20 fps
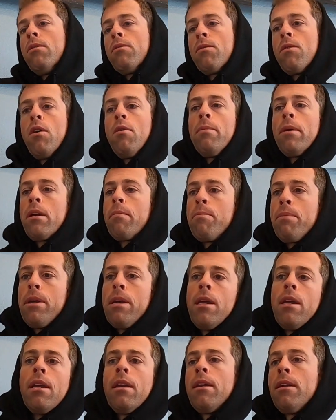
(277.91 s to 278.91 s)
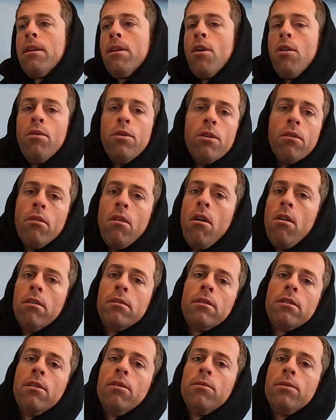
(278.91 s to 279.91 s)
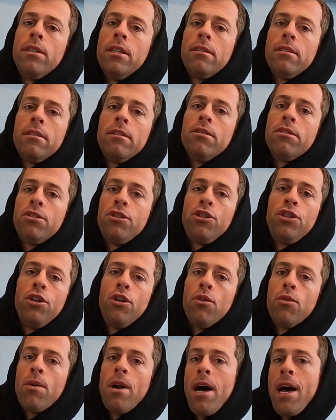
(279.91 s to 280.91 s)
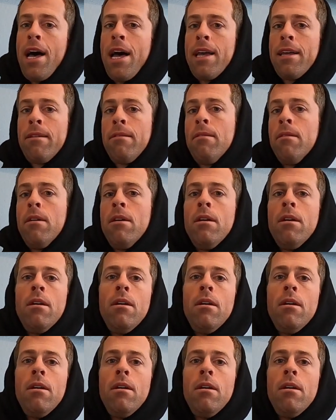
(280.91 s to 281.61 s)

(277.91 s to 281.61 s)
Aerobic being, your long, slow distance chill ride,